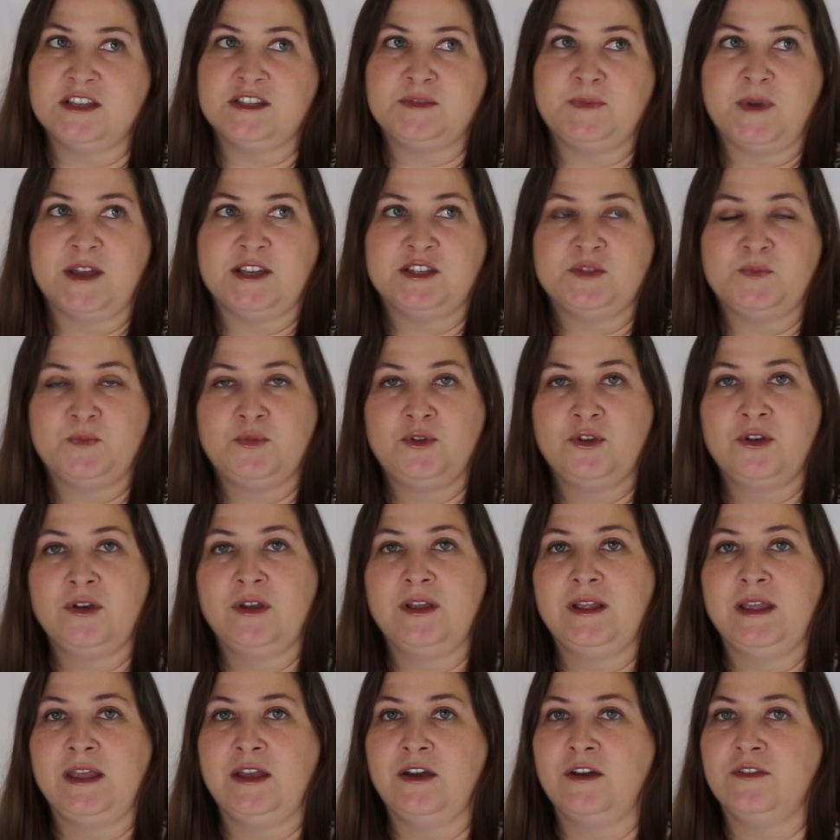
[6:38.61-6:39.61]
It's based
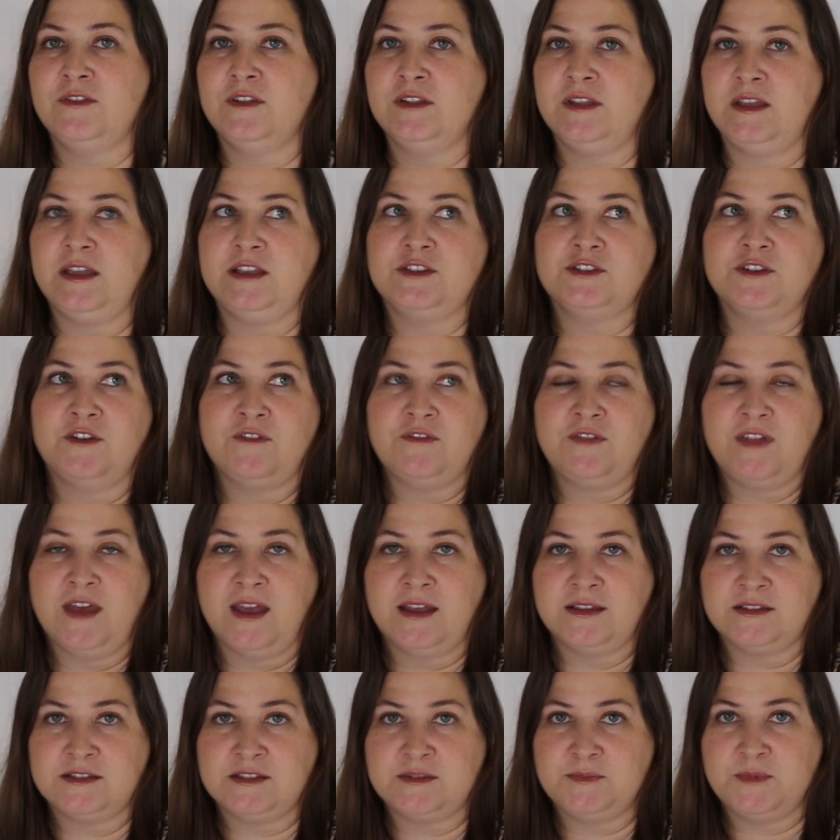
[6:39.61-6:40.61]
purely on the needs of
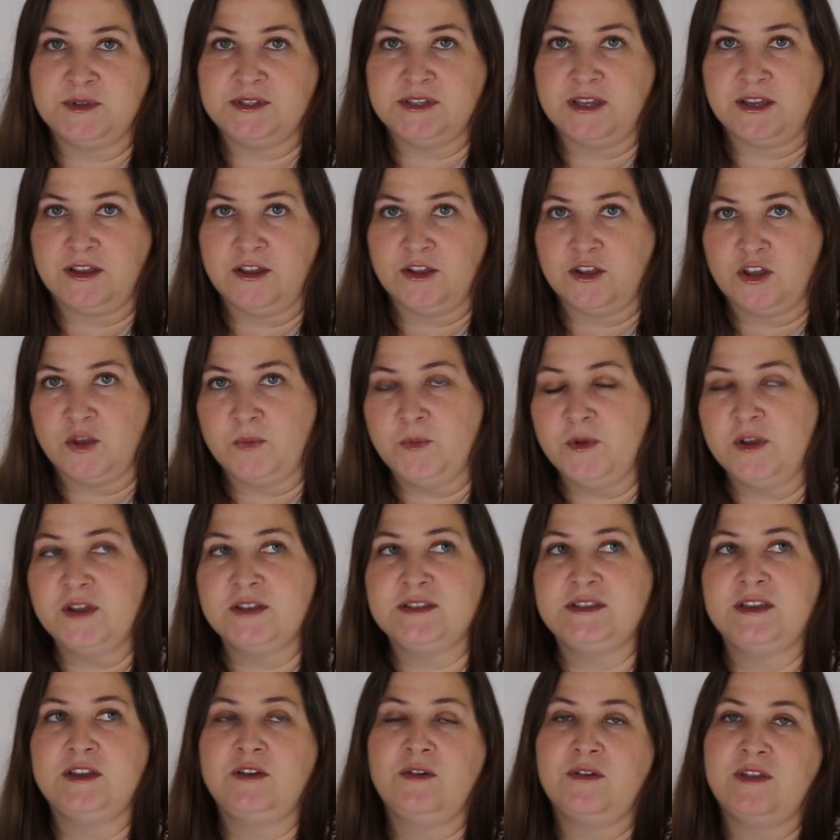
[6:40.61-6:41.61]
that particular
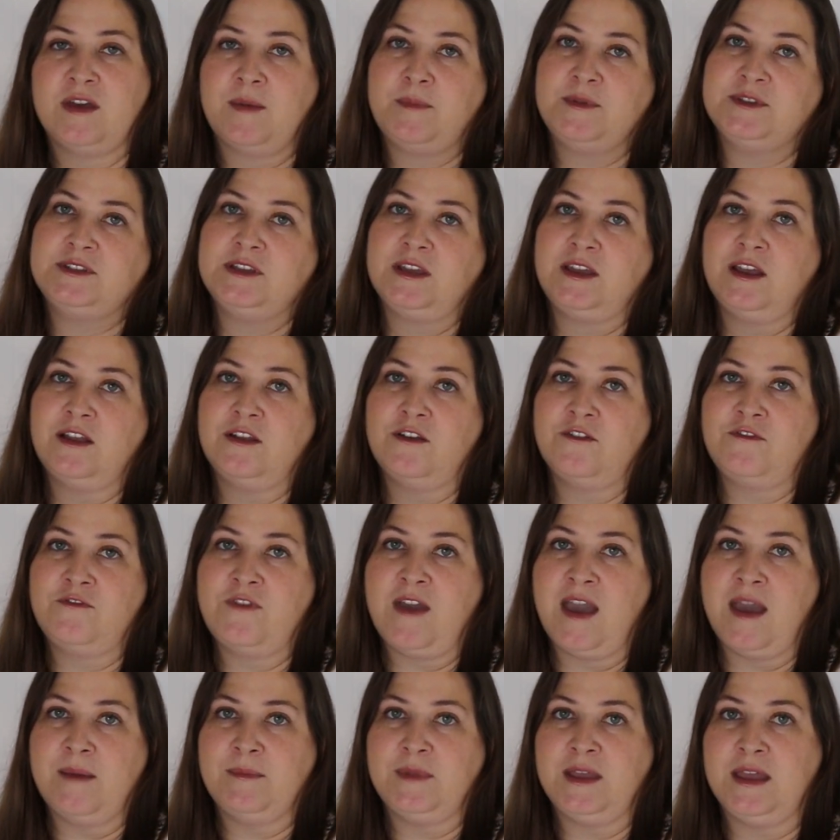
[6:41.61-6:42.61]
community or that particular
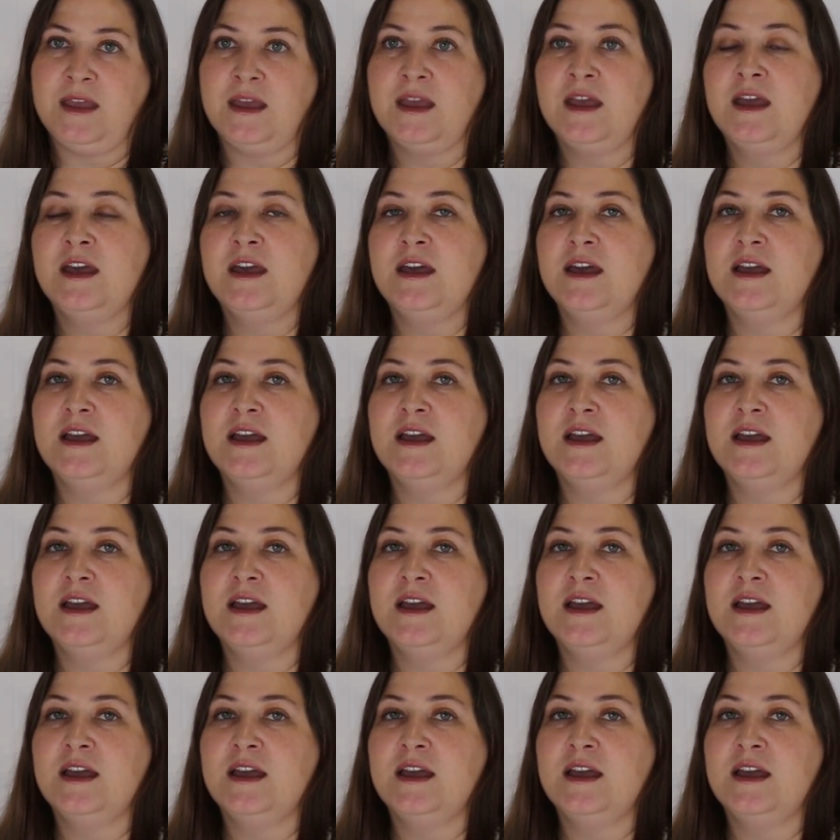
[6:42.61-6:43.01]
family.